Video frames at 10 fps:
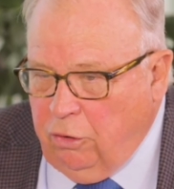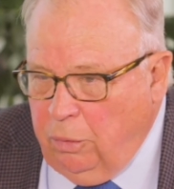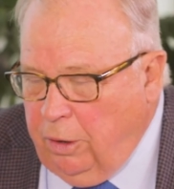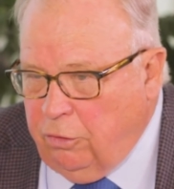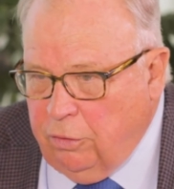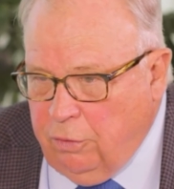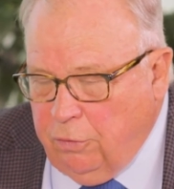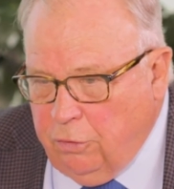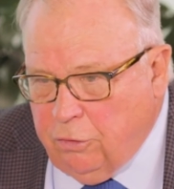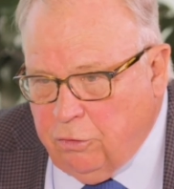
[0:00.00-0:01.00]
two weeks of the
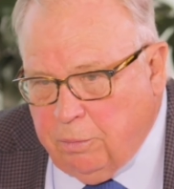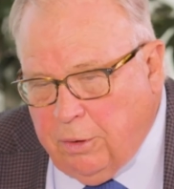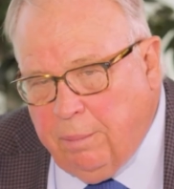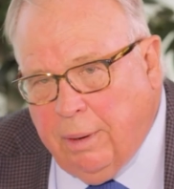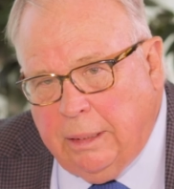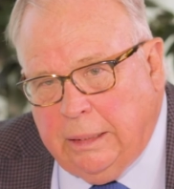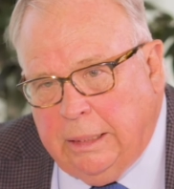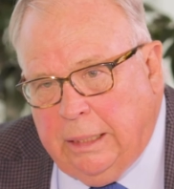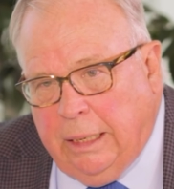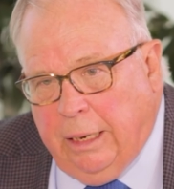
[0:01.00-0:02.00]
first of September.
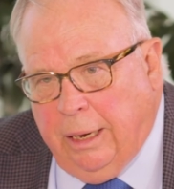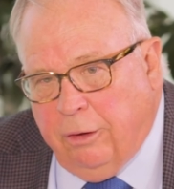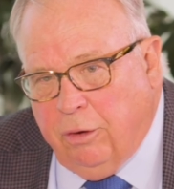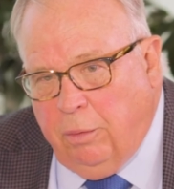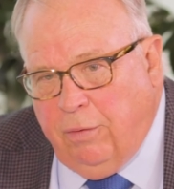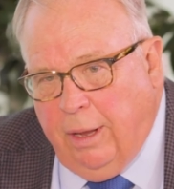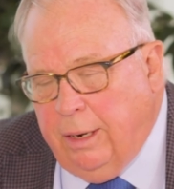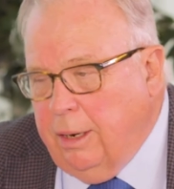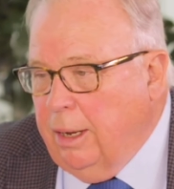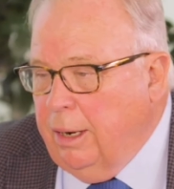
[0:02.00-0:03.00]
Uh, so we've
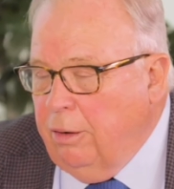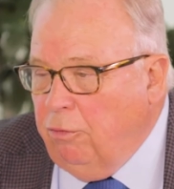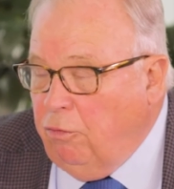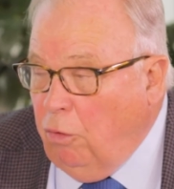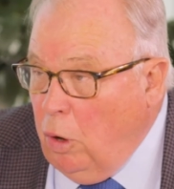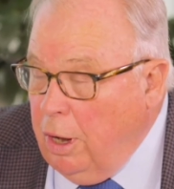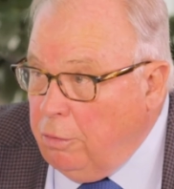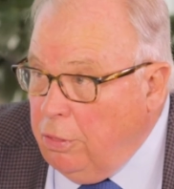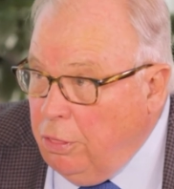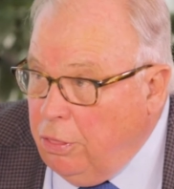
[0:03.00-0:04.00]
had uh,
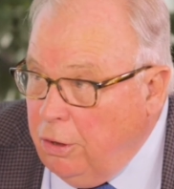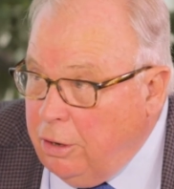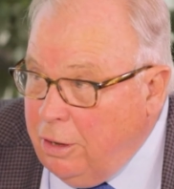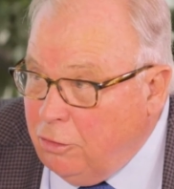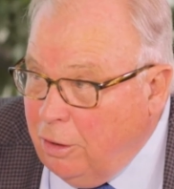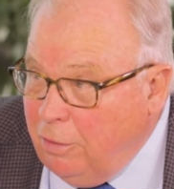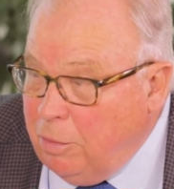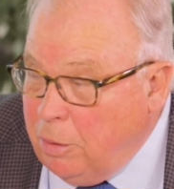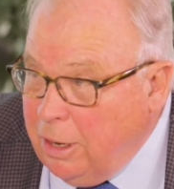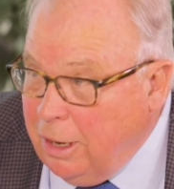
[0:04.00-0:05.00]
430, so
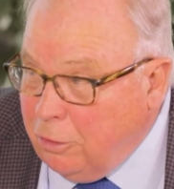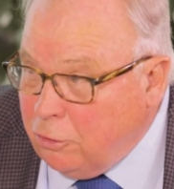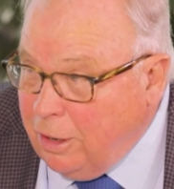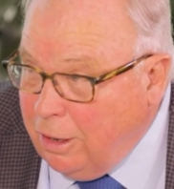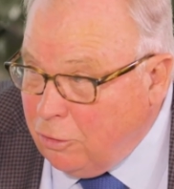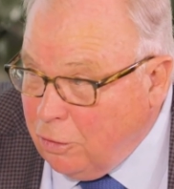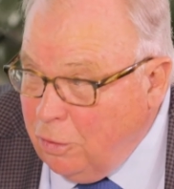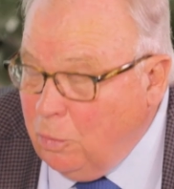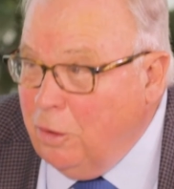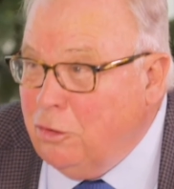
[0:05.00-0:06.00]
everybody understands
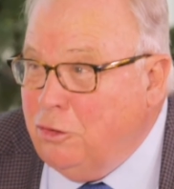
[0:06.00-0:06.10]
we're